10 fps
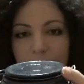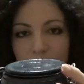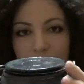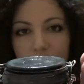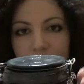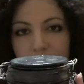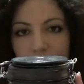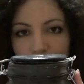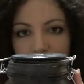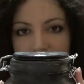it was
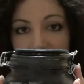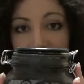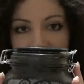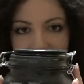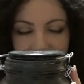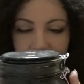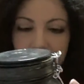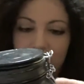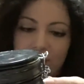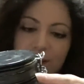for what I needed it
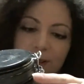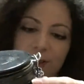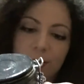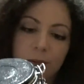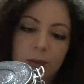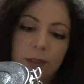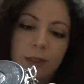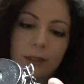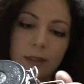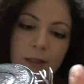for. So
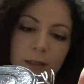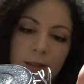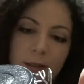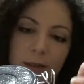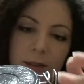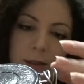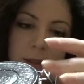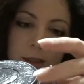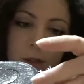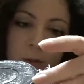
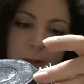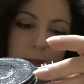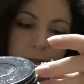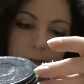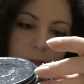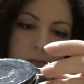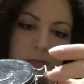it opens